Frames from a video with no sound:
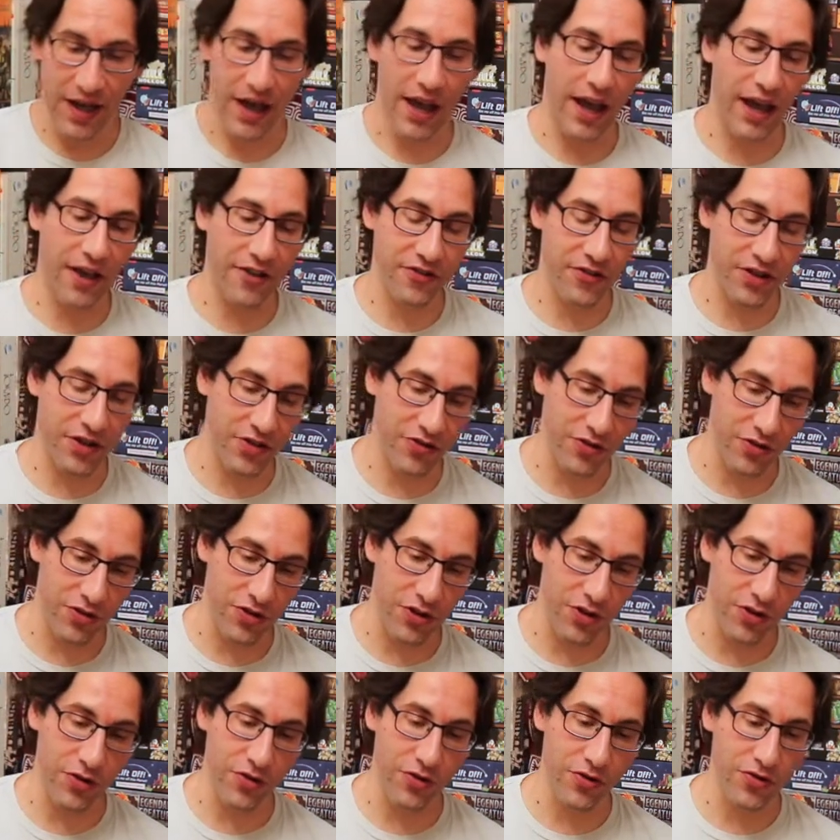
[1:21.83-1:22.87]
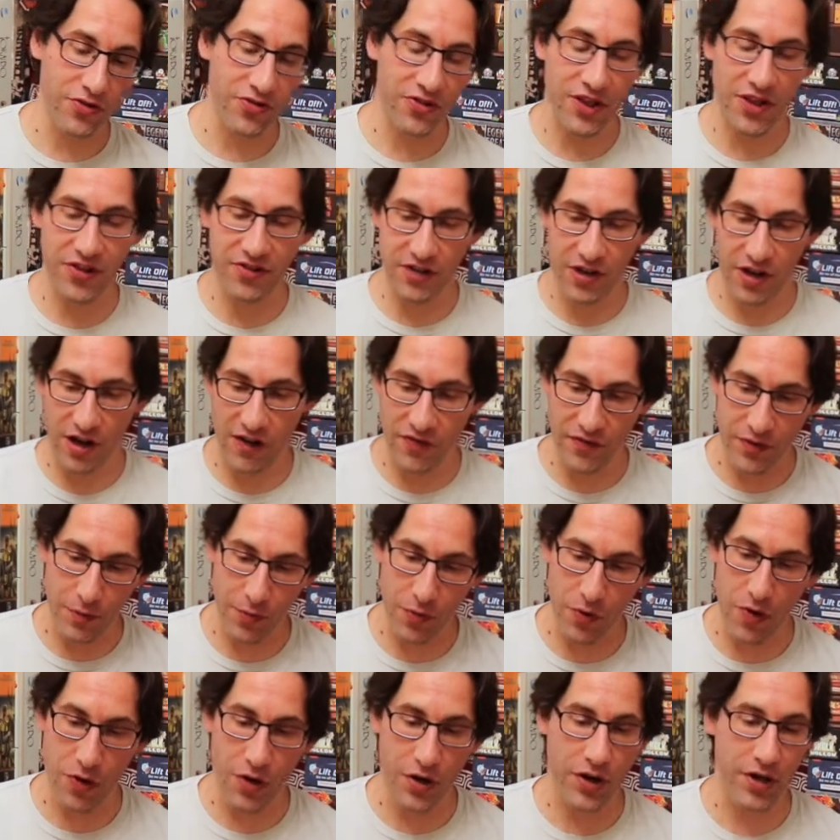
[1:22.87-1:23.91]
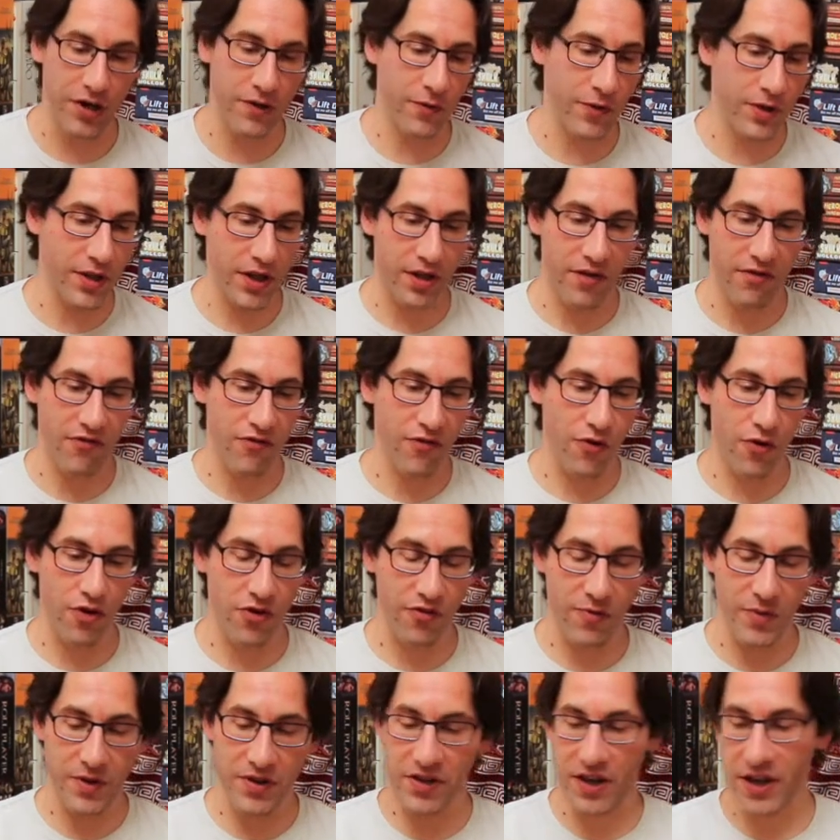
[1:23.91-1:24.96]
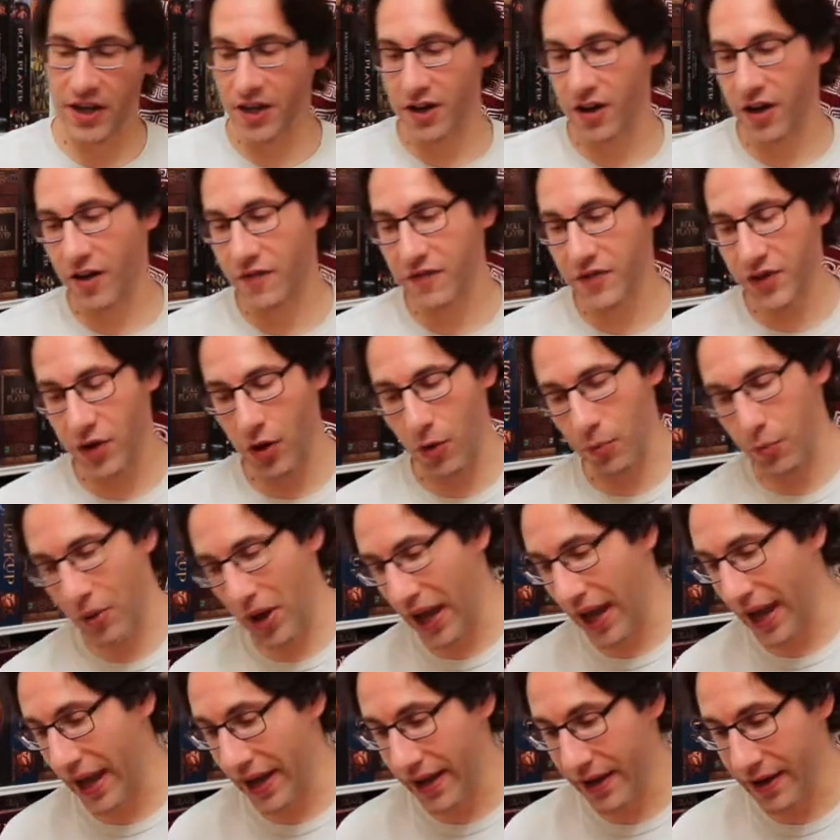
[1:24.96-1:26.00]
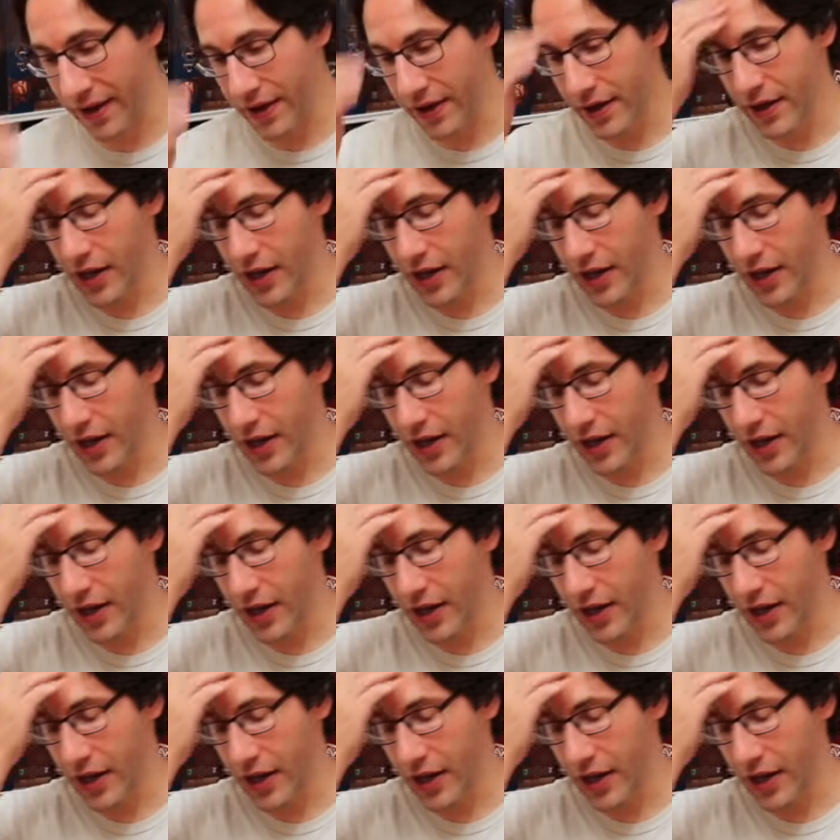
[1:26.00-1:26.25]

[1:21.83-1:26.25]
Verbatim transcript: As things are used, they stay off the board, and when then four have been taken off, they go back.